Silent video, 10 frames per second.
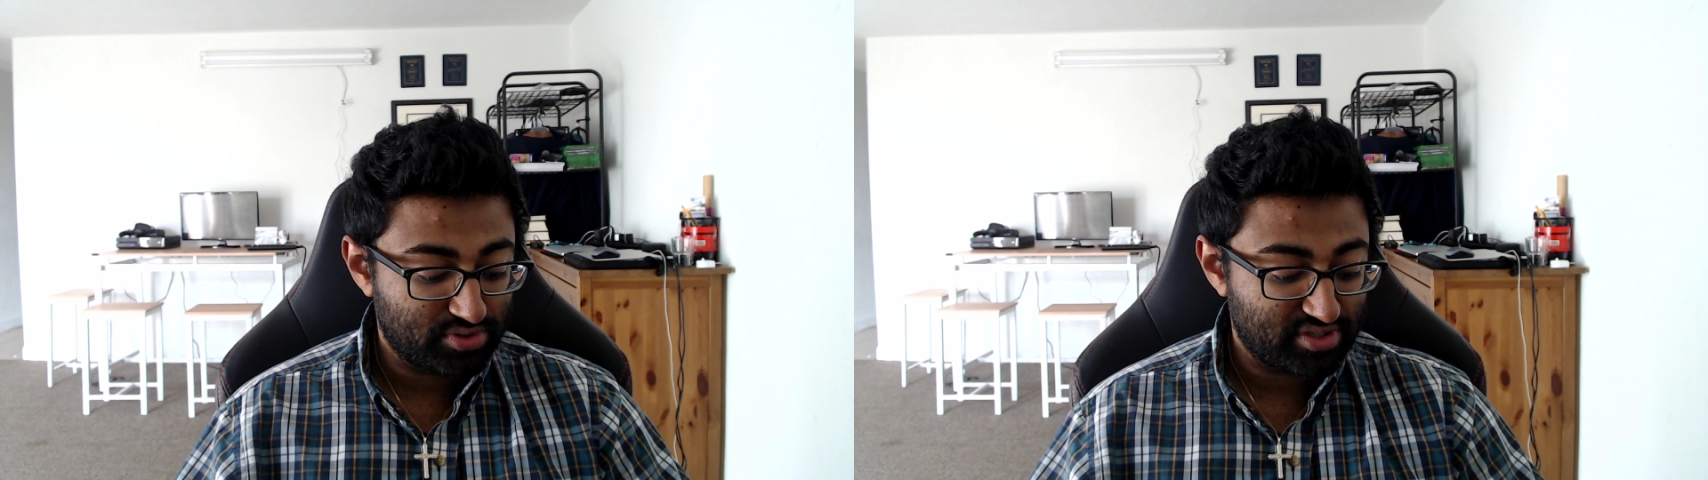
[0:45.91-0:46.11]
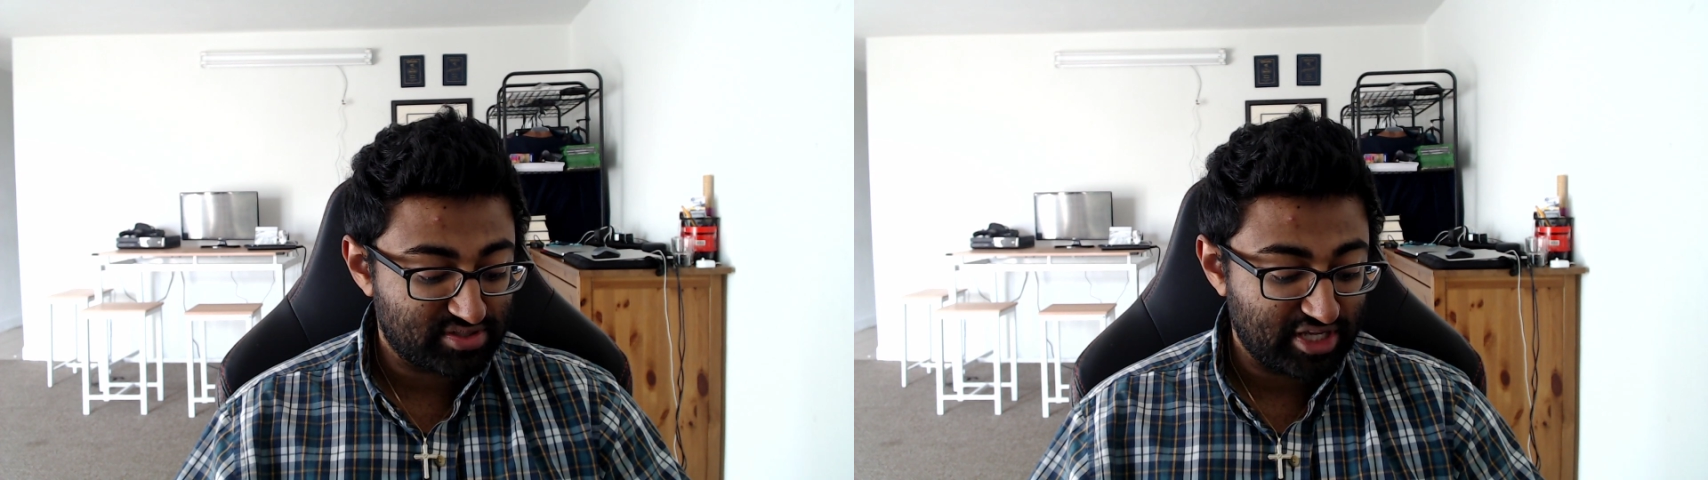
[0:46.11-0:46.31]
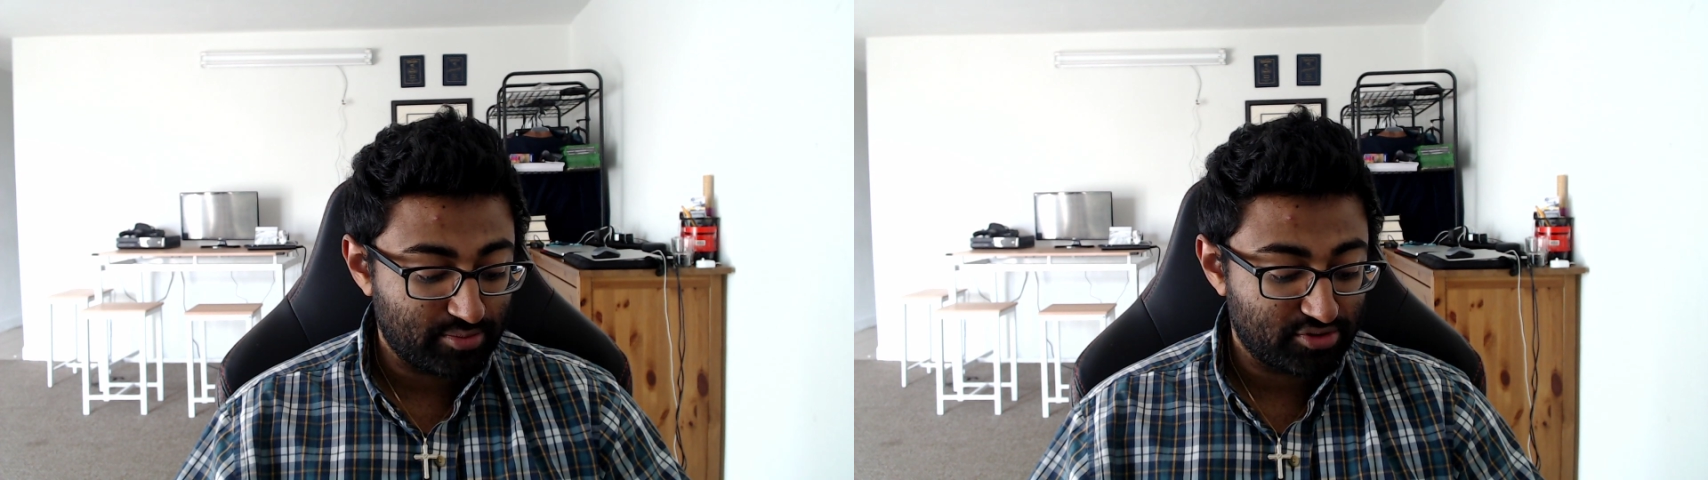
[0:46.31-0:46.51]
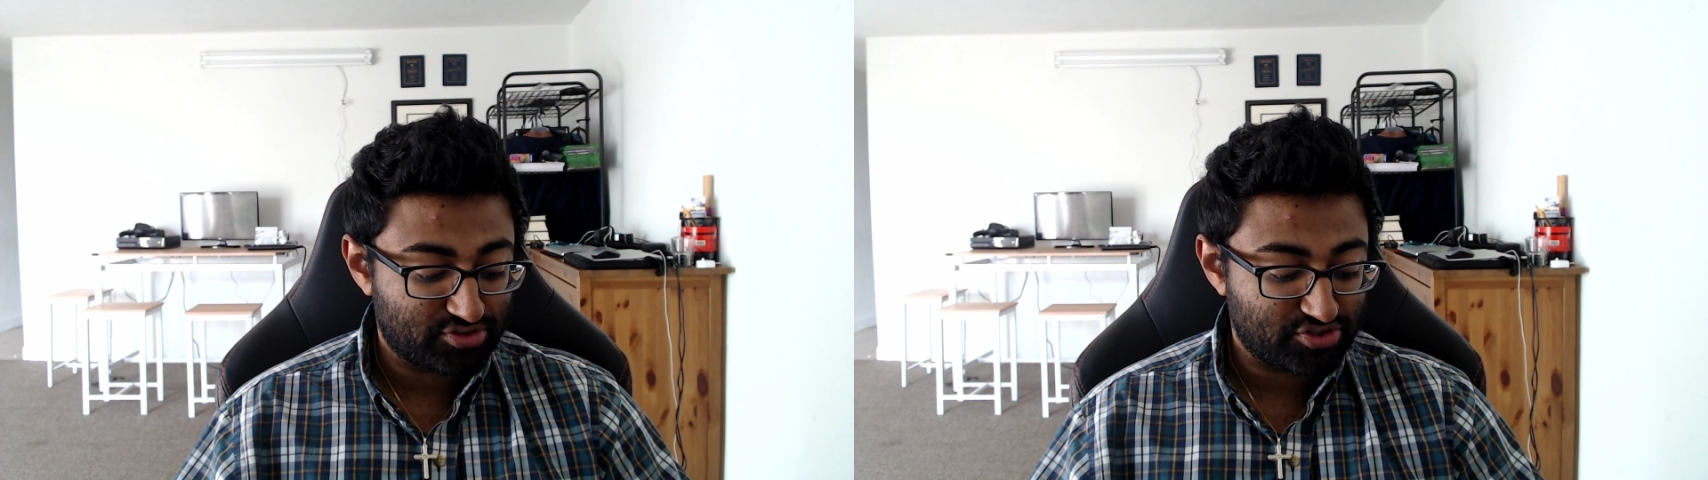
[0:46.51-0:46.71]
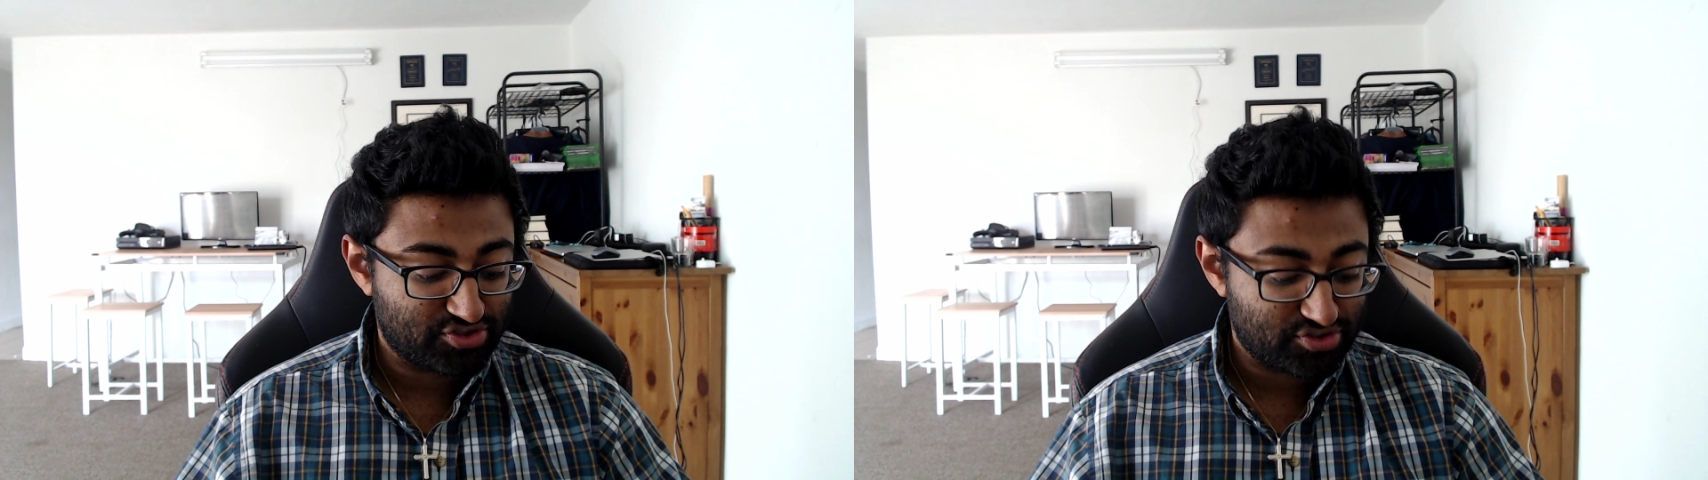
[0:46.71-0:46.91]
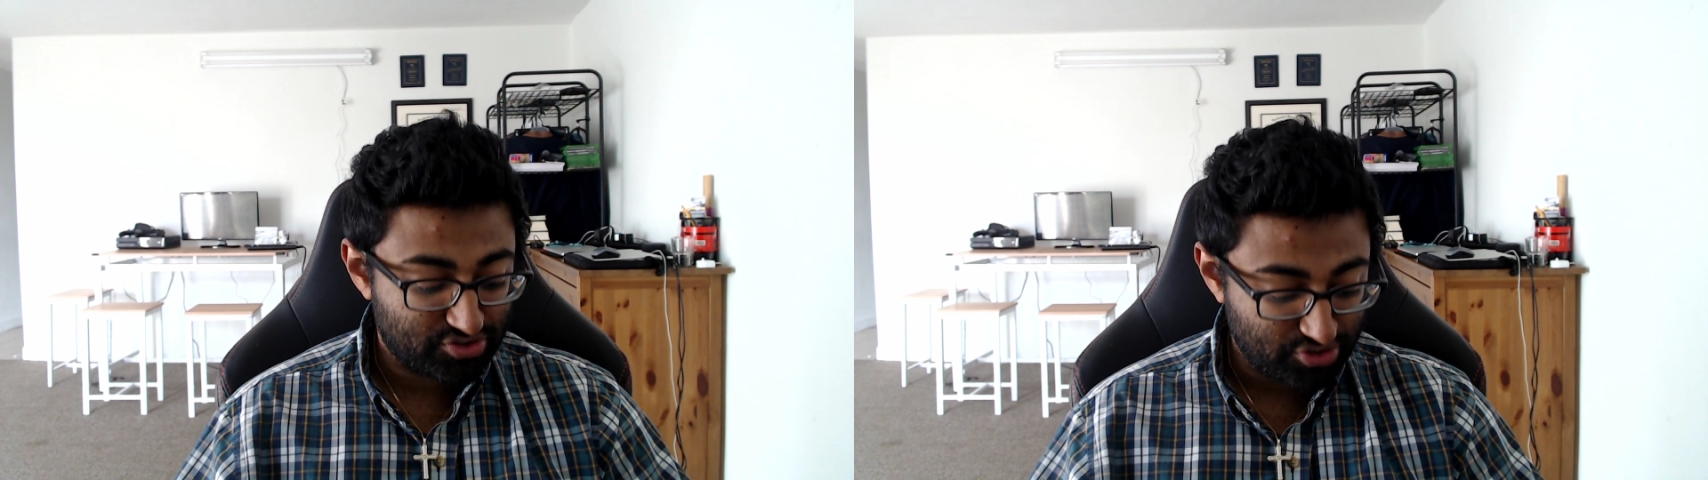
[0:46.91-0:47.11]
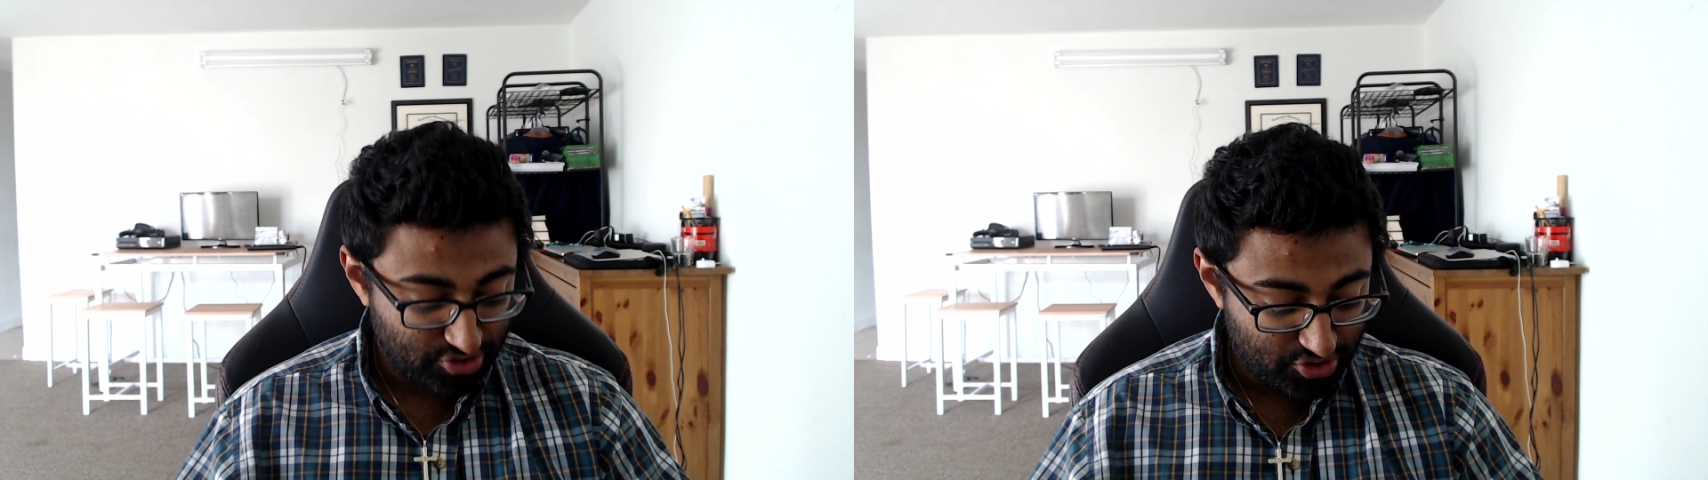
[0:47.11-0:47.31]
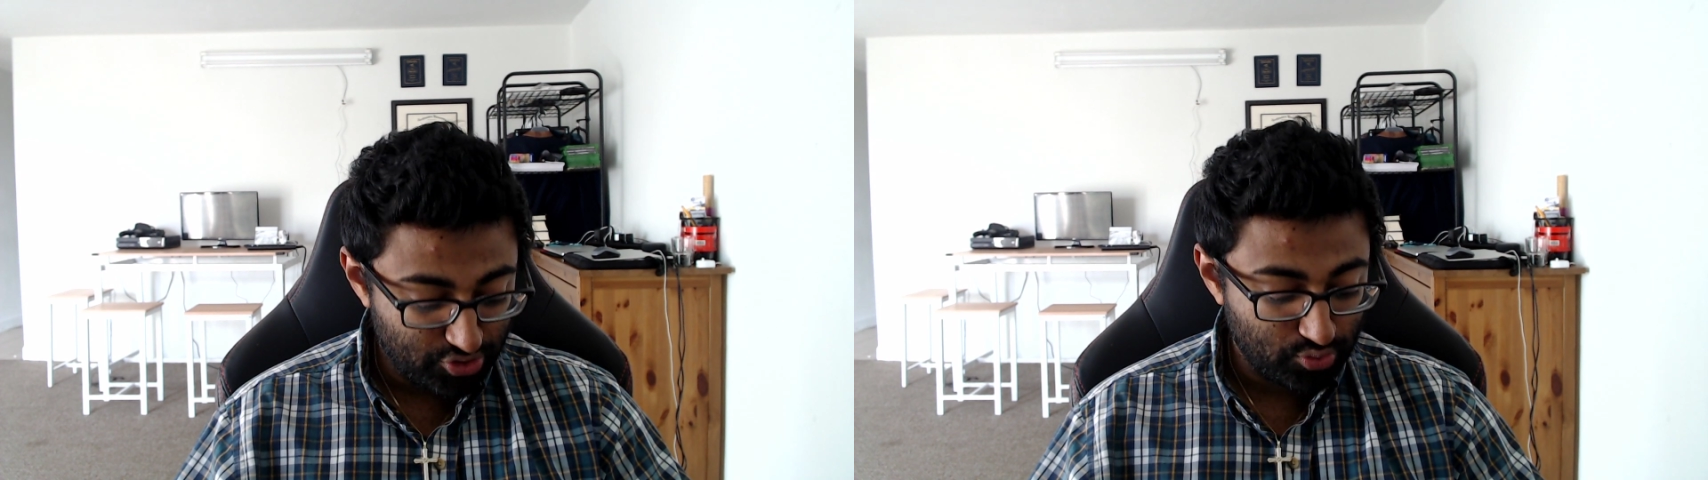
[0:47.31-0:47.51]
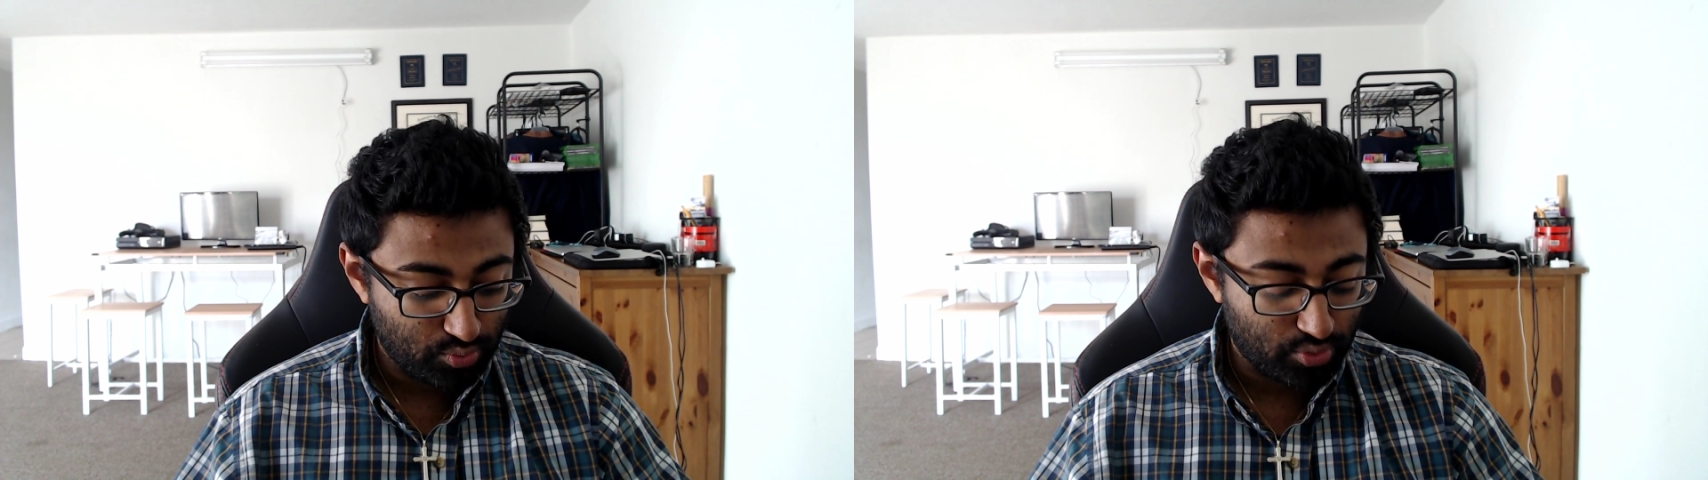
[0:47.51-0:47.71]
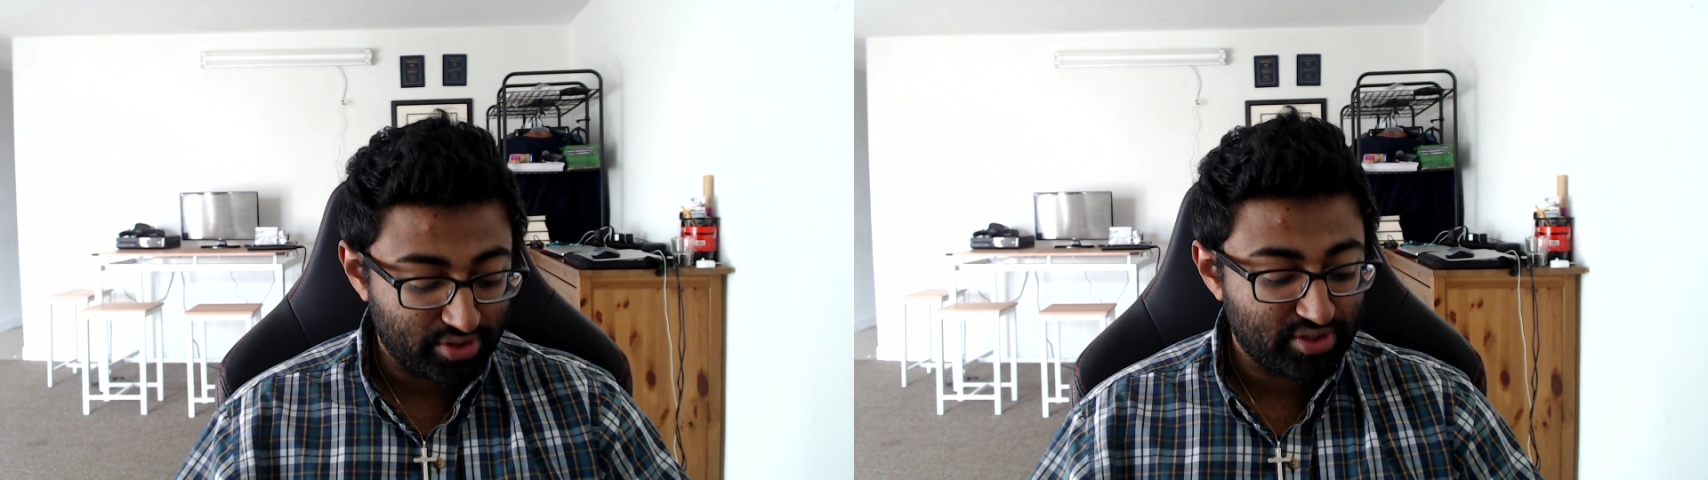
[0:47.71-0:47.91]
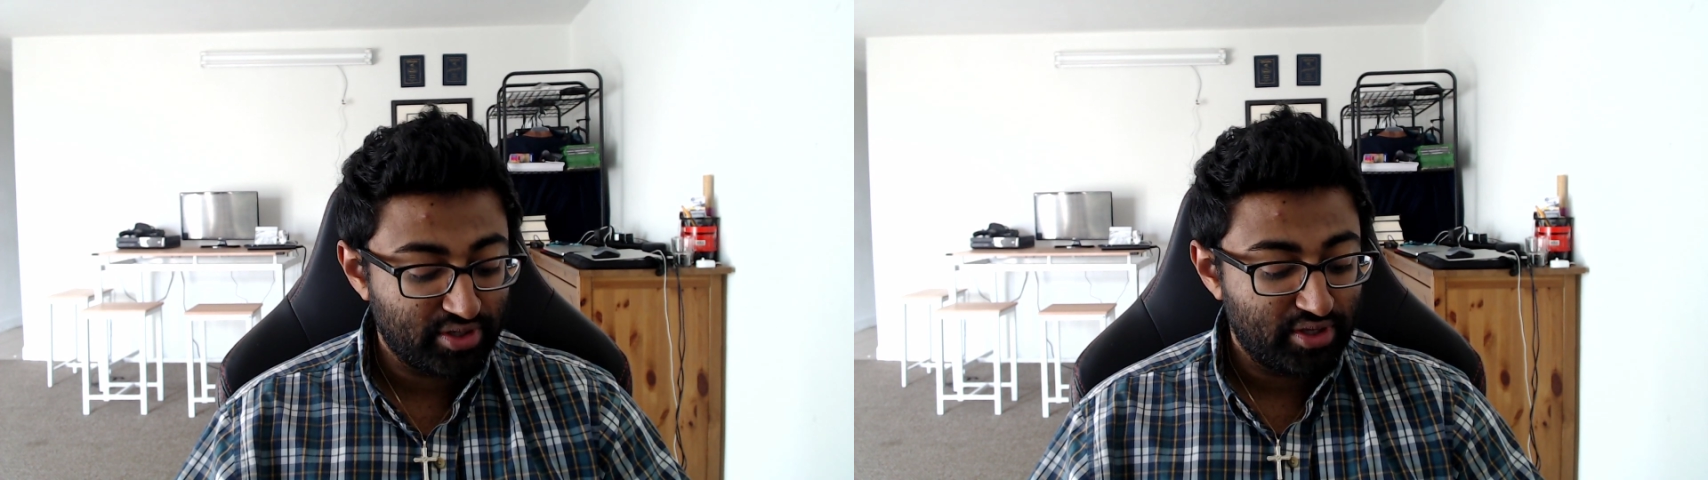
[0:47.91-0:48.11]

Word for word: his neighbor to, to hew wood,